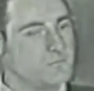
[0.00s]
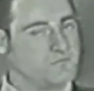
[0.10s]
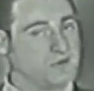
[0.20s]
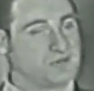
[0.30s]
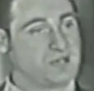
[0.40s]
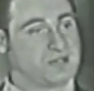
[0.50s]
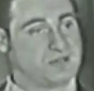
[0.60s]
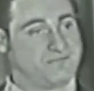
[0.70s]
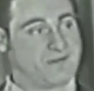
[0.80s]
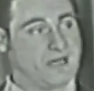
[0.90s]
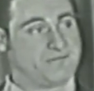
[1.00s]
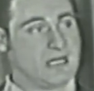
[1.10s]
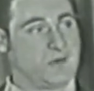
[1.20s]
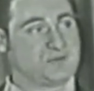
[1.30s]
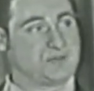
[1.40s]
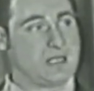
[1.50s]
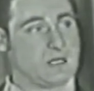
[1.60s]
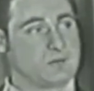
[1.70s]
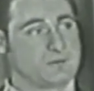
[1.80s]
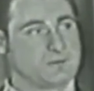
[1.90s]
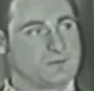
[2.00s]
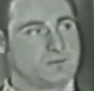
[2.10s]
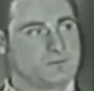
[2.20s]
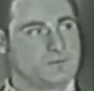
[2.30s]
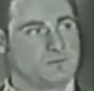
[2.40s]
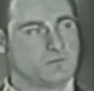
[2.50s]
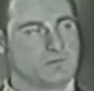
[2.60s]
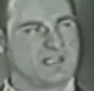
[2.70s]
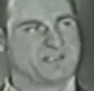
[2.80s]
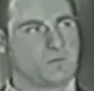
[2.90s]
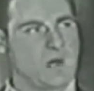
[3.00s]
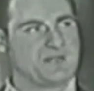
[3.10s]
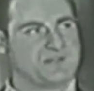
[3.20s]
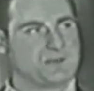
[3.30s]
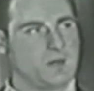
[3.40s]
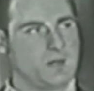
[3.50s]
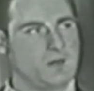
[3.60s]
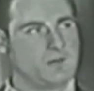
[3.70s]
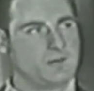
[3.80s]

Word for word: For $65,000. That's why, Sonny.